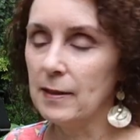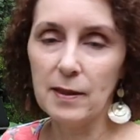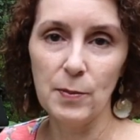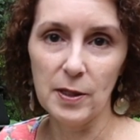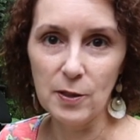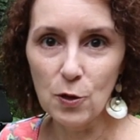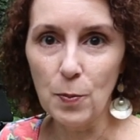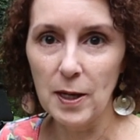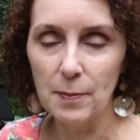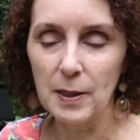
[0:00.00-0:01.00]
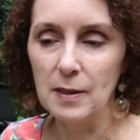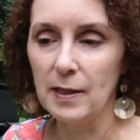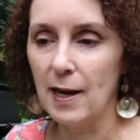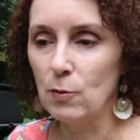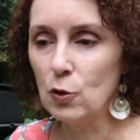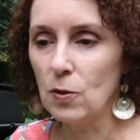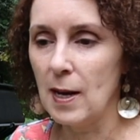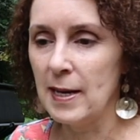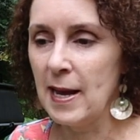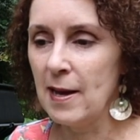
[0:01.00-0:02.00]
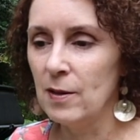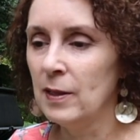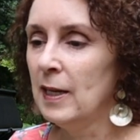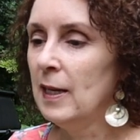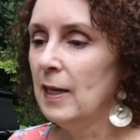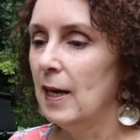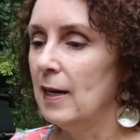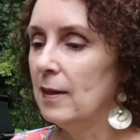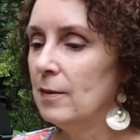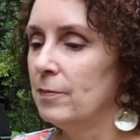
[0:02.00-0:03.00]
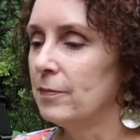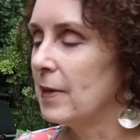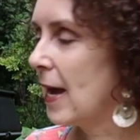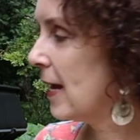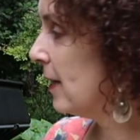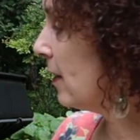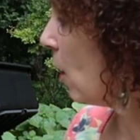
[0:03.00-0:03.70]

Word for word: and some of the new pumpkins that I was trying out. And